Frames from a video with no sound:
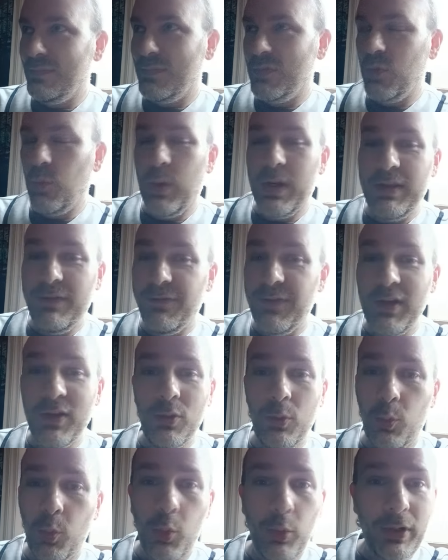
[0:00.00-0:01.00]
20 feet of
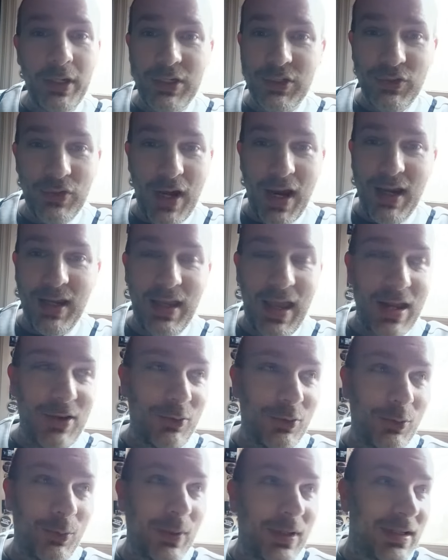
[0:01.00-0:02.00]
the warning track. I
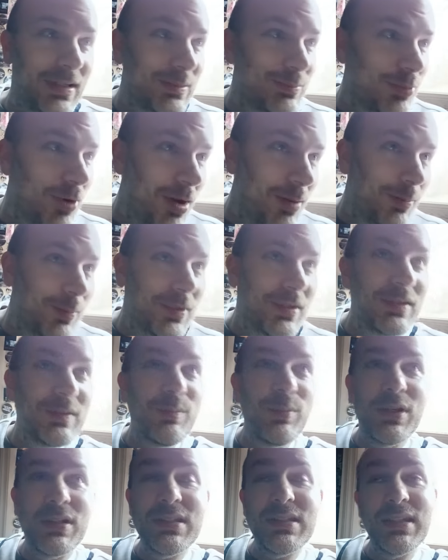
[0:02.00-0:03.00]
don't know what his problem is,
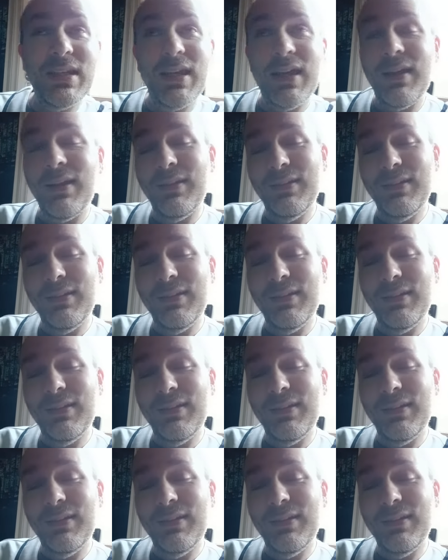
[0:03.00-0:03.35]
but uh,